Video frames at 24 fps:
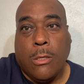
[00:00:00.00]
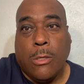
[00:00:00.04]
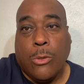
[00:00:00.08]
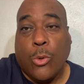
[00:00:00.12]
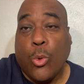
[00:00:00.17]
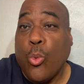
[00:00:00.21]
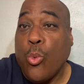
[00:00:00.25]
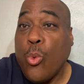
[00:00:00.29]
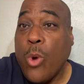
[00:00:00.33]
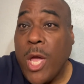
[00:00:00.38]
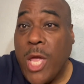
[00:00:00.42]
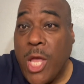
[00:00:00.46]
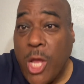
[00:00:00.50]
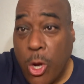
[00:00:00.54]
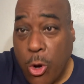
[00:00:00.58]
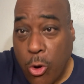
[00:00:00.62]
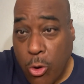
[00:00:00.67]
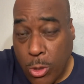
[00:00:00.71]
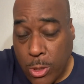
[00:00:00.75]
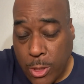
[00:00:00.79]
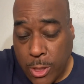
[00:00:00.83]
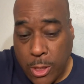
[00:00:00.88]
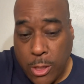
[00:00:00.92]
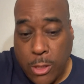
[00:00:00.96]
Way
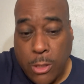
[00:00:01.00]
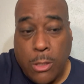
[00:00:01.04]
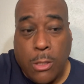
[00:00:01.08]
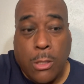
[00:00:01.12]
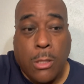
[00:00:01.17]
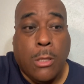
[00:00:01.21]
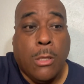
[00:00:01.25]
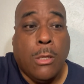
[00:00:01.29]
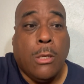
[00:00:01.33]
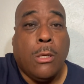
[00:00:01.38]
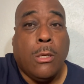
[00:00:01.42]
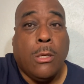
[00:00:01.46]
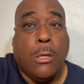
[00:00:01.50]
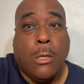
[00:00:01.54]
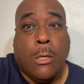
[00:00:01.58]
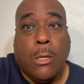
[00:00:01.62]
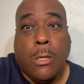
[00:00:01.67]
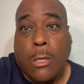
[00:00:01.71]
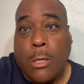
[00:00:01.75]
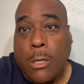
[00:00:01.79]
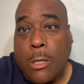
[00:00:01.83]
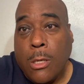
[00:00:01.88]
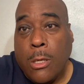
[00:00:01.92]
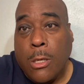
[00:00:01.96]
early.
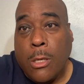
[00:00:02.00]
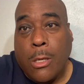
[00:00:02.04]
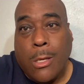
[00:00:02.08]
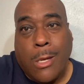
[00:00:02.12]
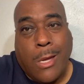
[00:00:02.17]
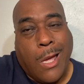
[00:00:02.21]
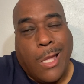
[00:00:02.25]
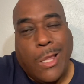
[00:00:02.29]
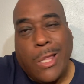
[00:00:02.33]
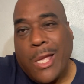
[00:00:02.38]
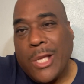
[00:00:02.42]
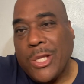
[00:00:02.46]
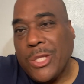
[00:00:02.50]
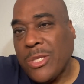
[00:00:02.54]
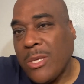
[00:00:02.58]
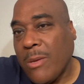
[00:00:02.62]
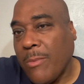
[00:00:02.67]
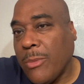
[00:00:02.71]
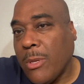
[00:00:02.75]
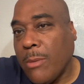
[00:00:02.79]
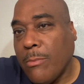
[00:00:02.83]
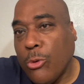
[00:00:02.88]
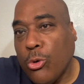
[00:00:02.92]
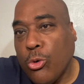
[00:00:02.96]
I like some
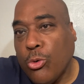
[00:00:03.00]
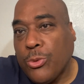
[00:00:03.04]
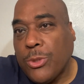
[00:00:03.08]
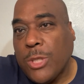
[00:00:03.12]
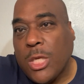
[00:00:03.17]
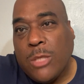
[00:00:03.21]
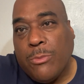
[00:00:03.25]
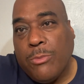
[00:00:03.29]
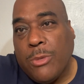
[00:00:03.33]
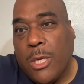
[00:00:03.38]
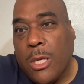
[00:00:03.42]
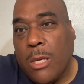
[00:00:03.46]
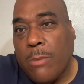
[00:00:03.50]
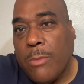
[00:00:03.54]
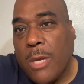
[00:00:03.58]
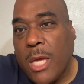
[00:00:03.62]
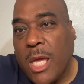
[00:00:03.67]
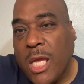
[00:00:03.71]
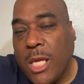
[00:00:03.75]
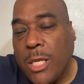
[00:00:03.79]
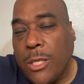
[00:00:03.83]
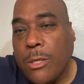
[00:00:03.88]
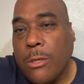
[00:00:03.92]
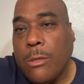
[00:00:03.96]
of the moves that's being
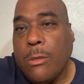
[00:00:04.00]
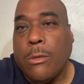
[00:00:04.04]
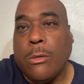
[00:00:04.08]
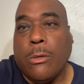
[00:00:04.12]
made.